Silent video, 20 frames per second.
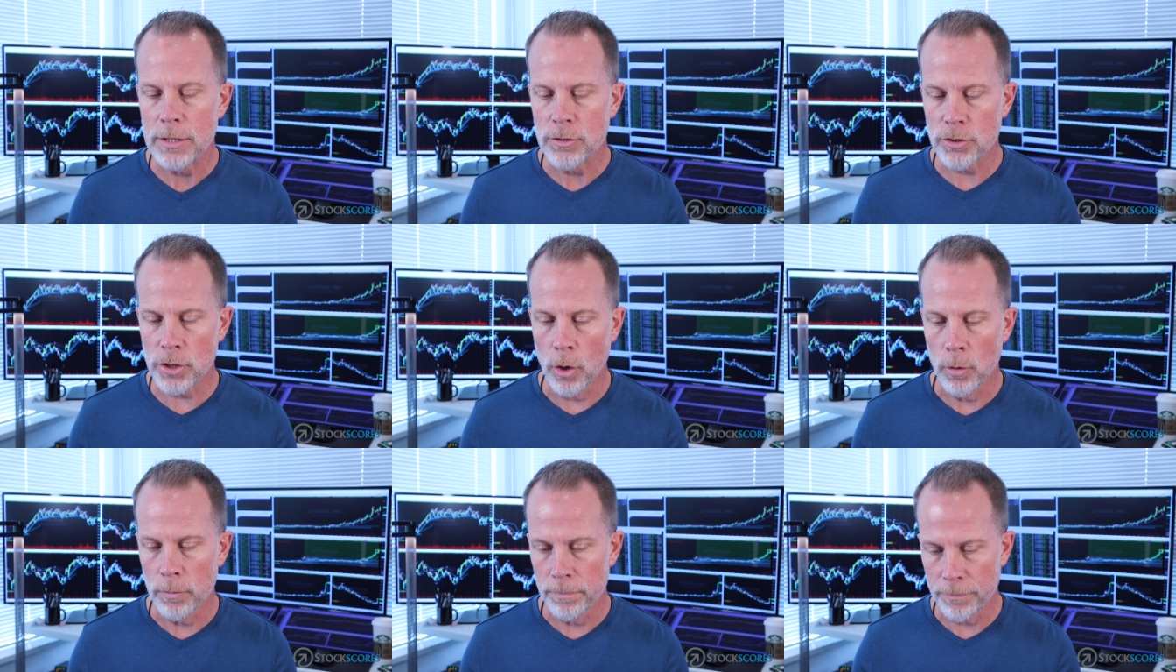
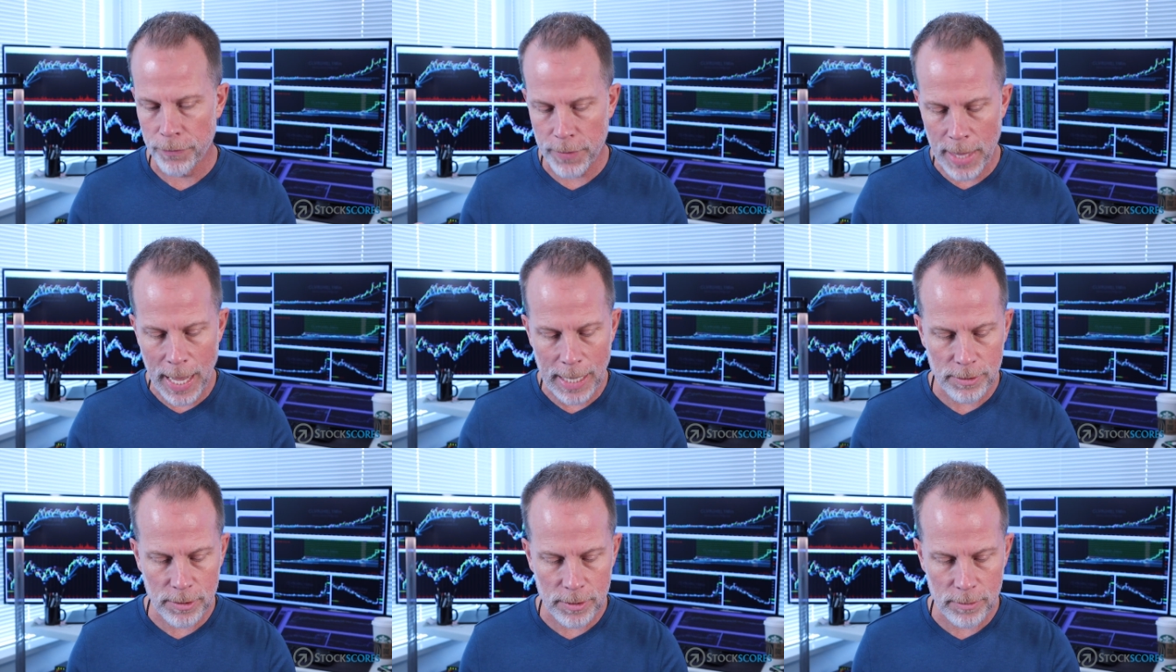So
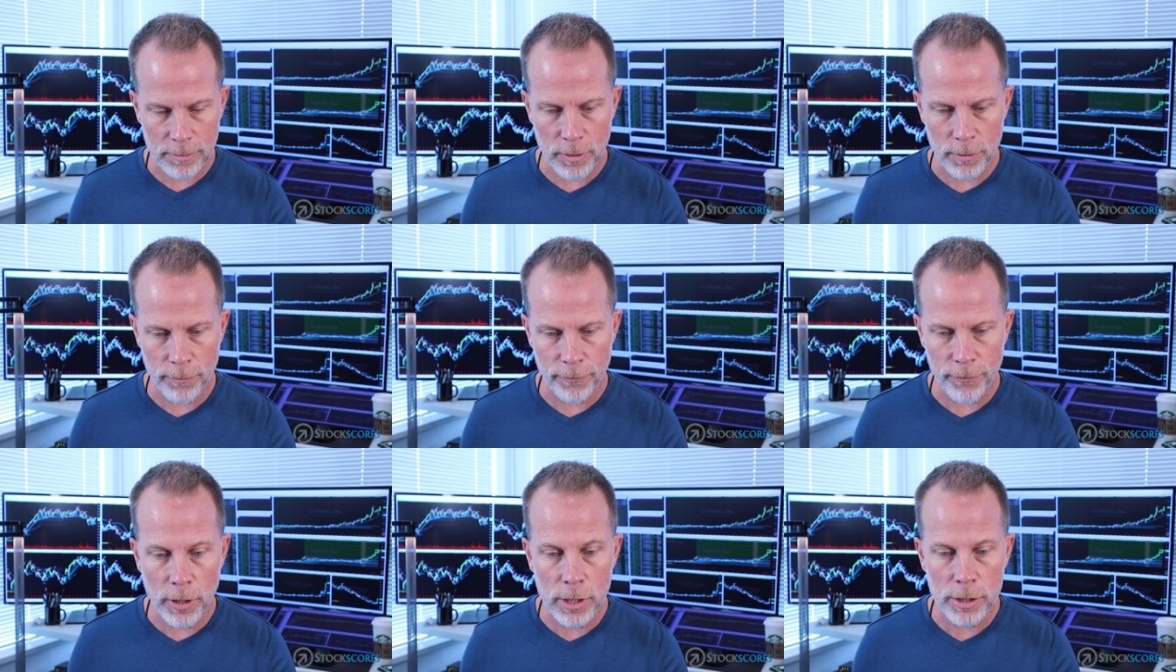that's
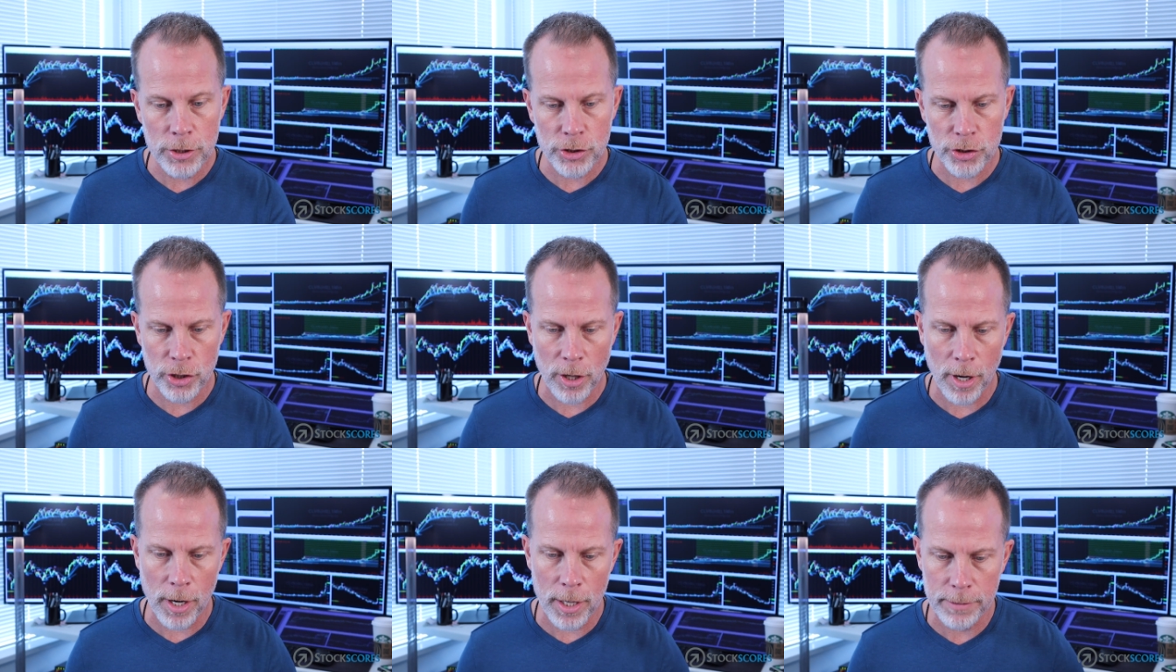the
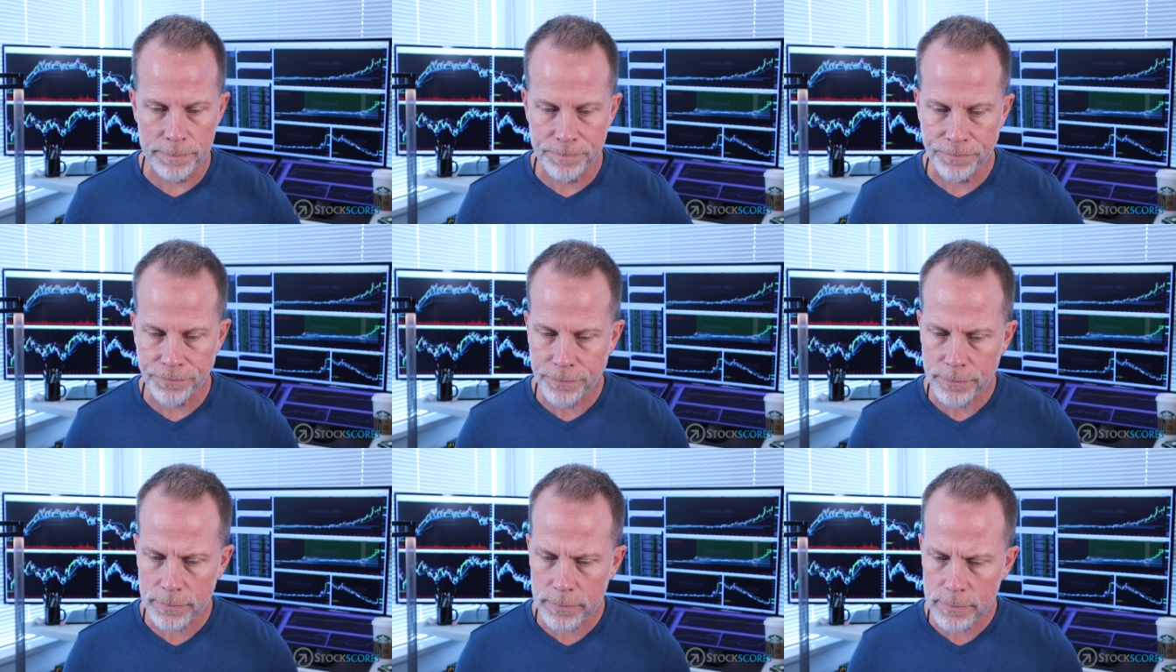first
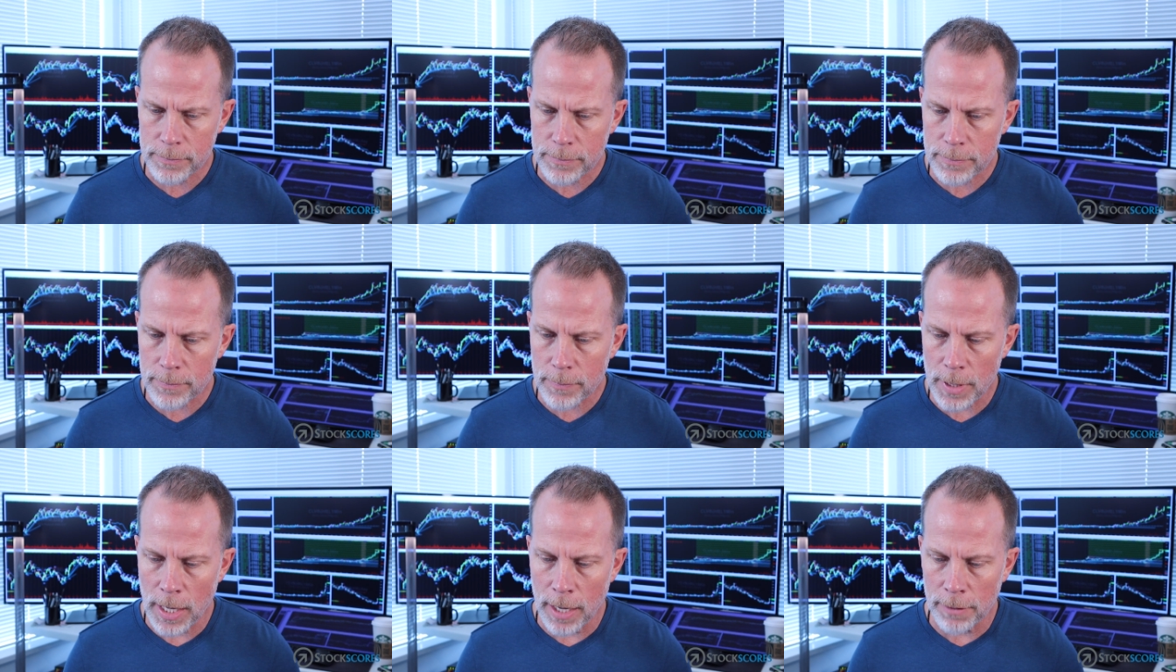chart
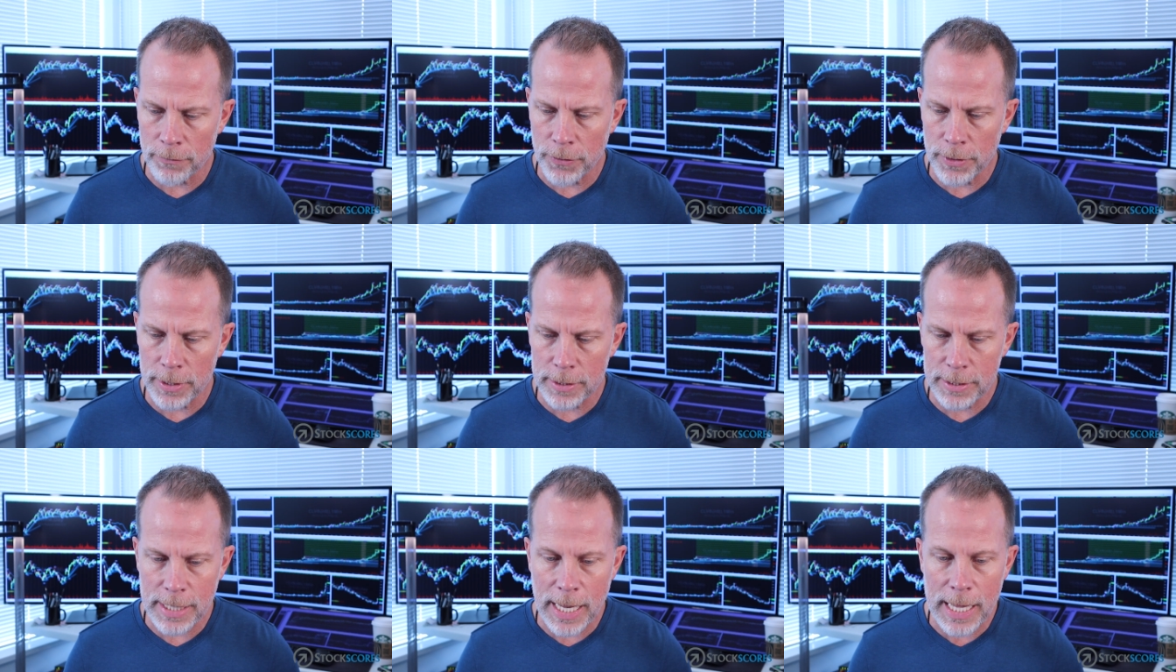
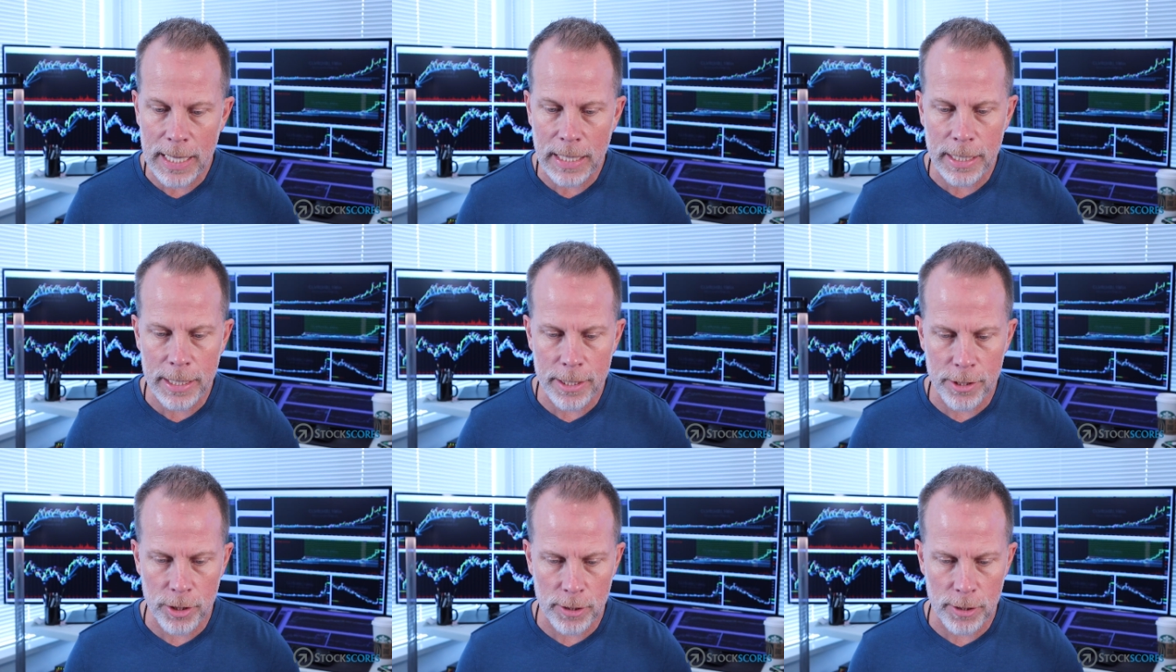of the daily